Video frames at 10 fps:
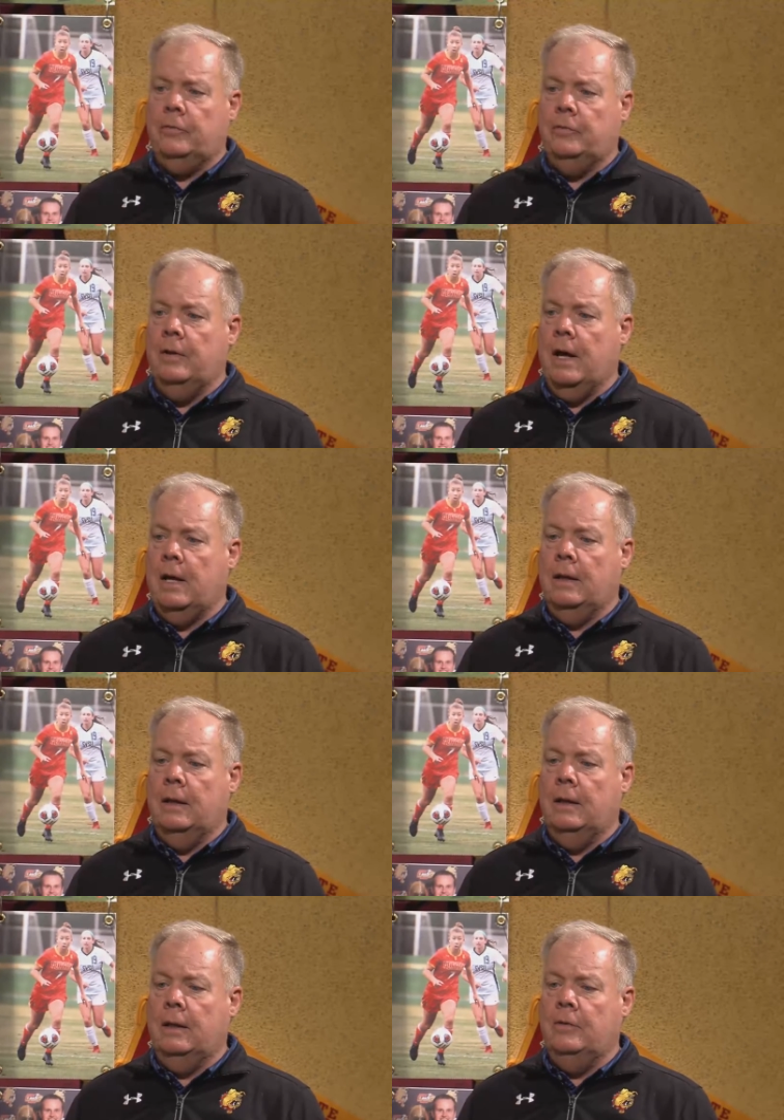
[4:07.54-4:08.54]
is not
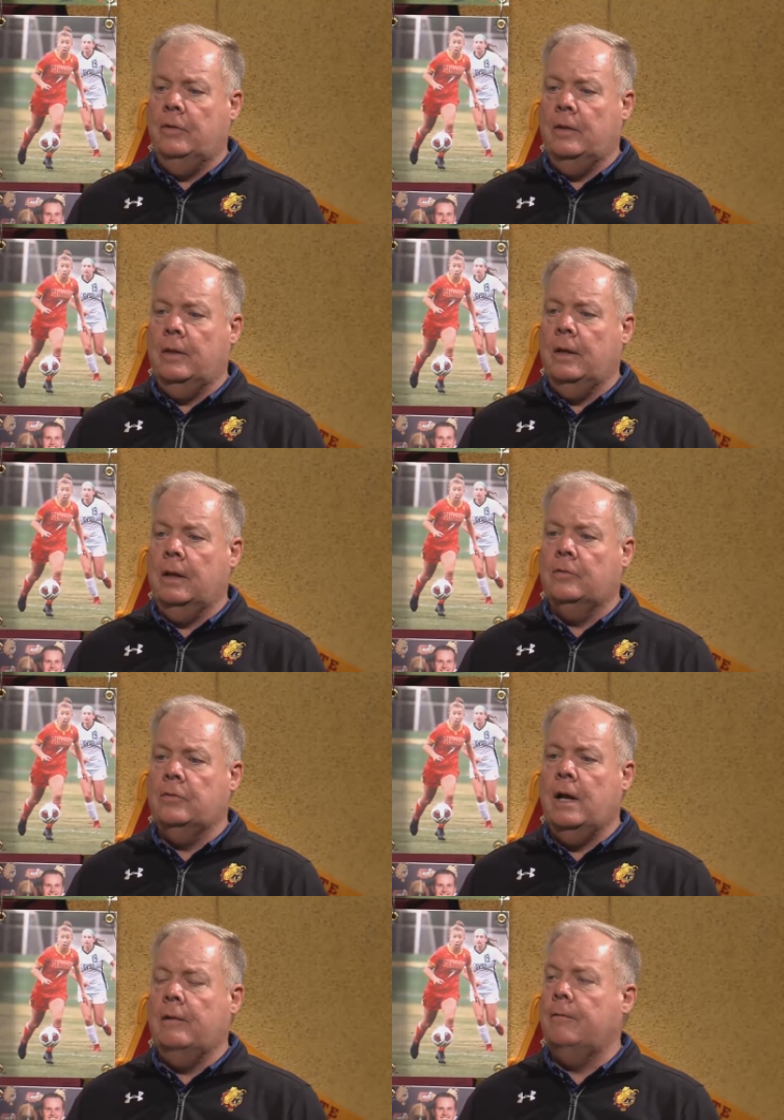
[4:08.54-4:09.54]
an easy thing. It's
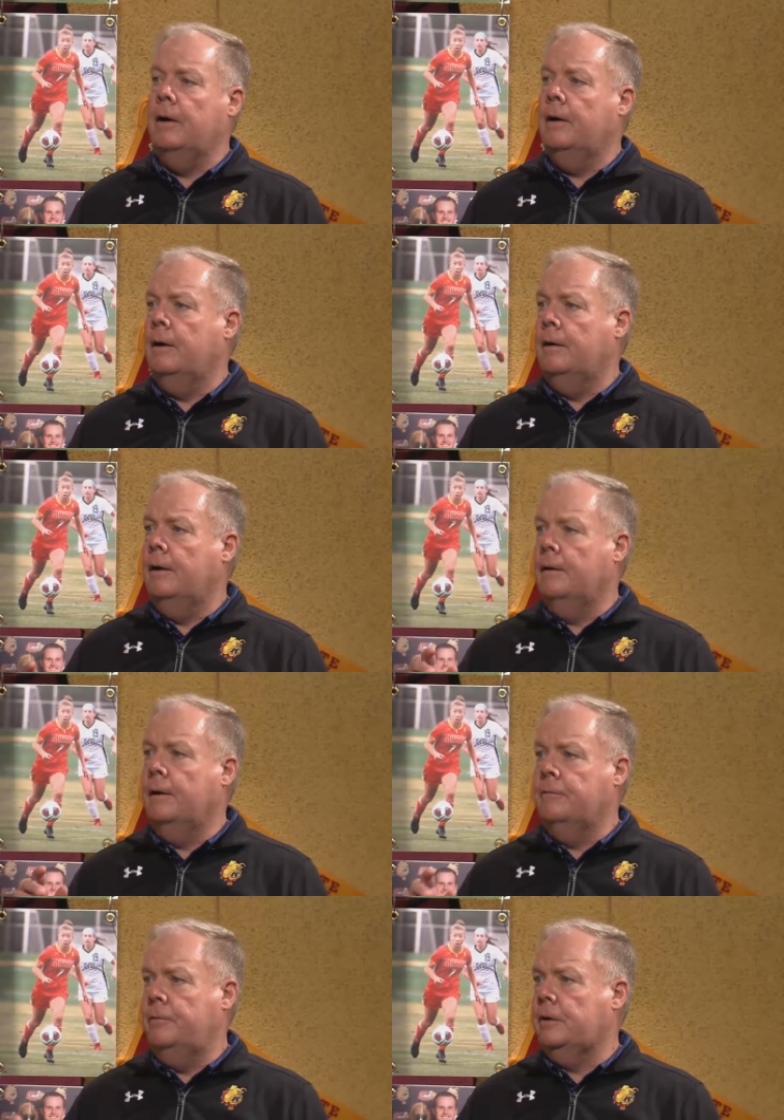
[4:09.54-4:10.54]
not a, a,
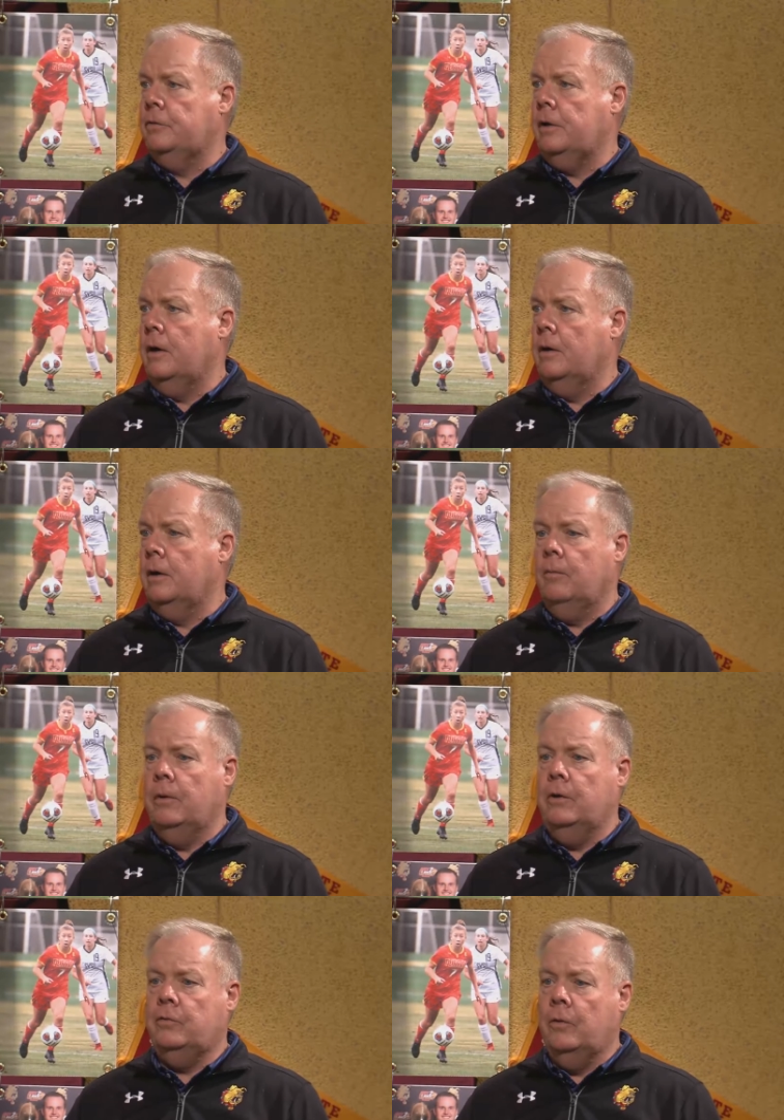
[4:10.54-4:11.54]
a fixed target
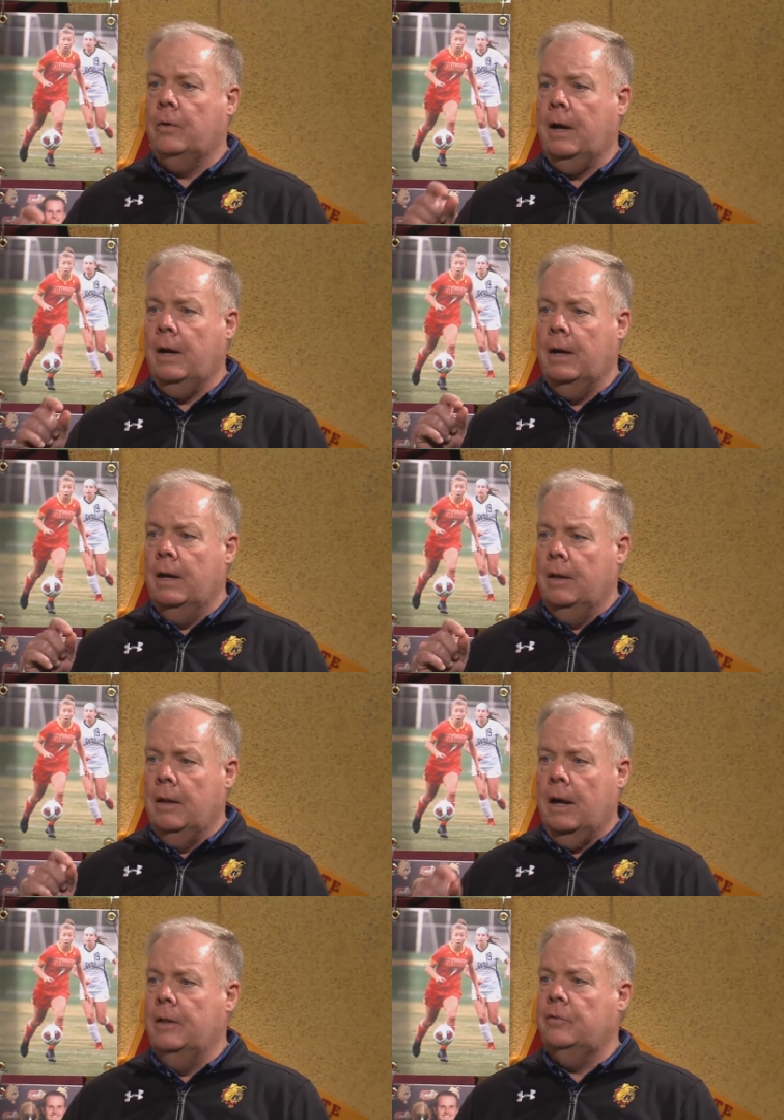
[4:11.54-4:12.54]
where you say, okay,
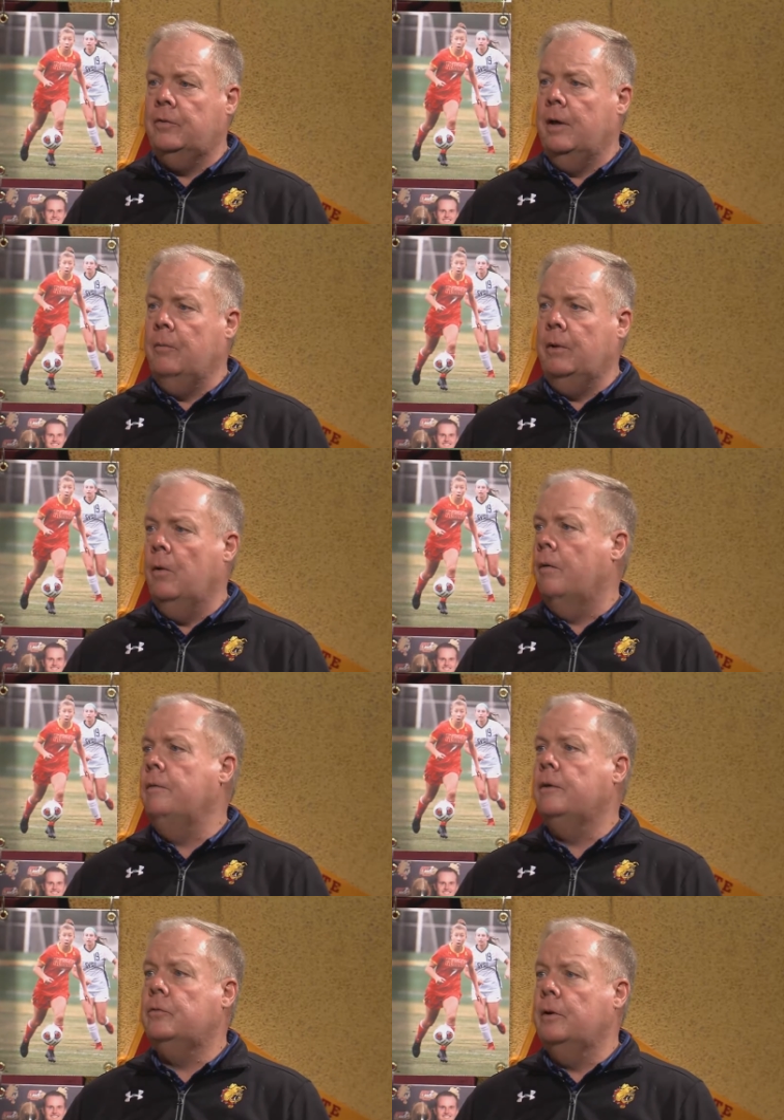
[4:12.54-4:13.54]
on this date we know
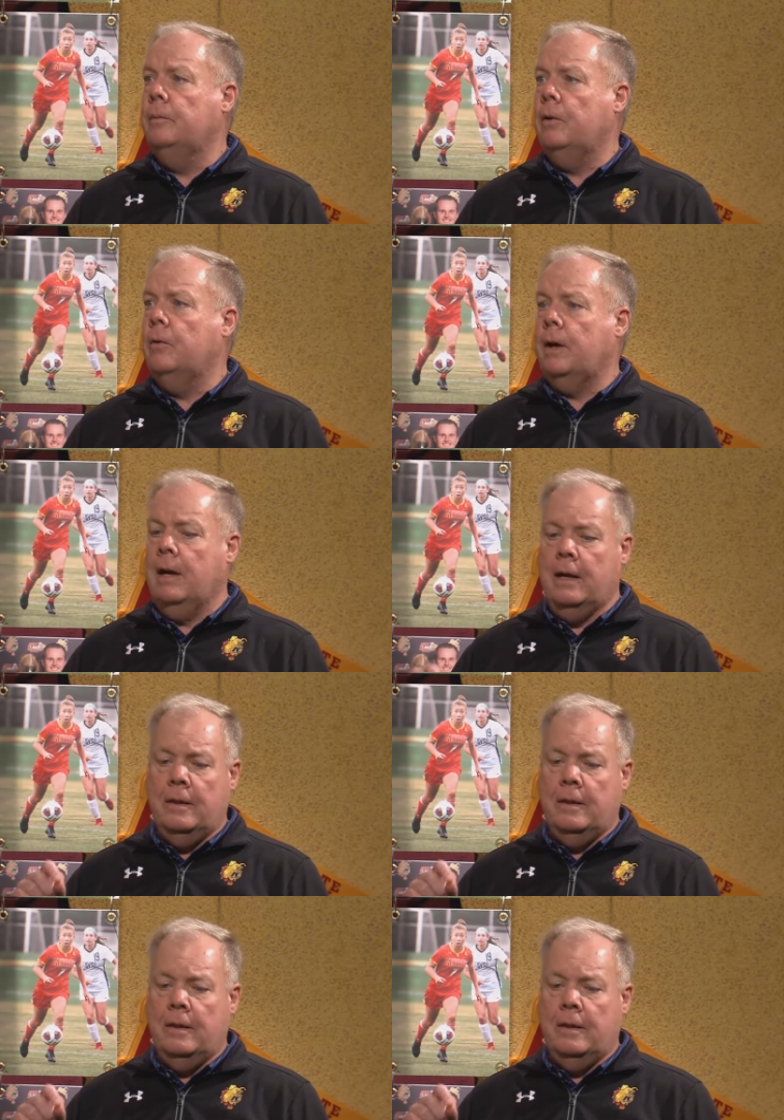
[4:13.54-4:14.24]
everything's going to be okay.